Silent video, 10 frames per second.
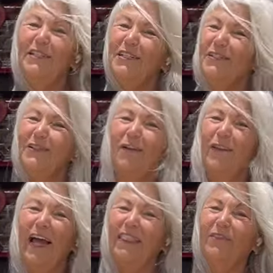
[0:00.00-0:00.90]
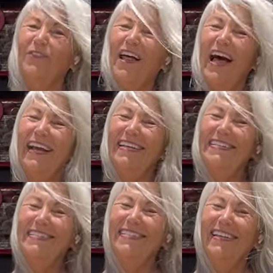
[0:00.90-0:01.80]
just don't like the
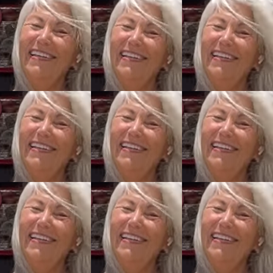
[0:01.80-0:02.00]
flies.